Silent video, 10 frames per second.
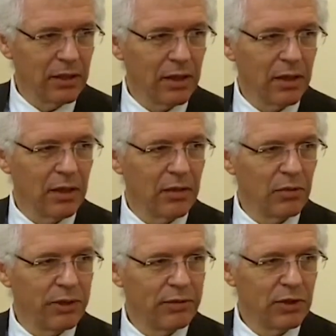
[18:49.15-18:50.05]
Uh,
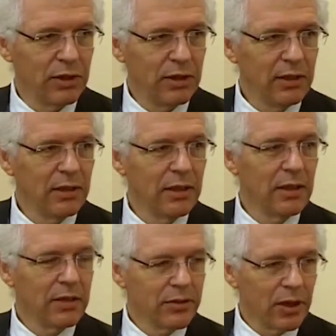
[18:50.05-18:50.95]
we've seen
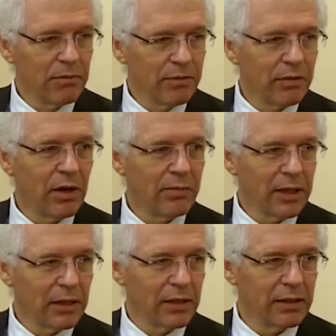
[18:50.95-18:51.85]
some
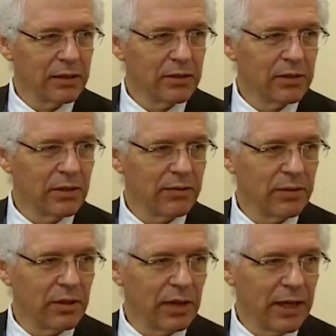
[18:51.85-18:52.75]
environmentalists
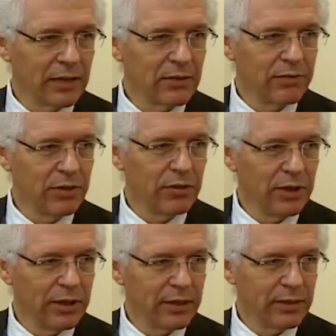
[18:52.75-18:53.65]
over the last few
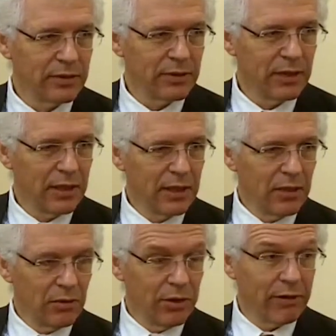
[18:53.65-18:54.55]
years
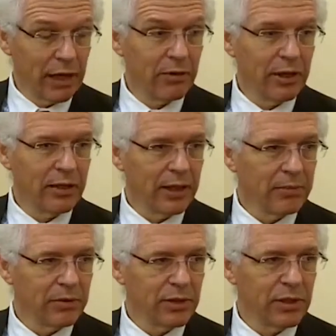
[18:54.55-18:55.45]
reevaluating
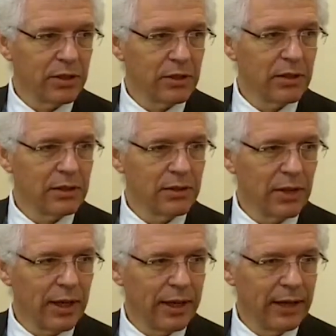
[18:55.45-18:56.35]
their position and
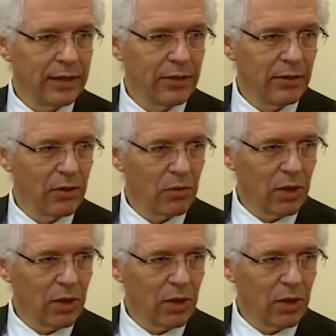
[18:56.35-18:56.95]
saying, you know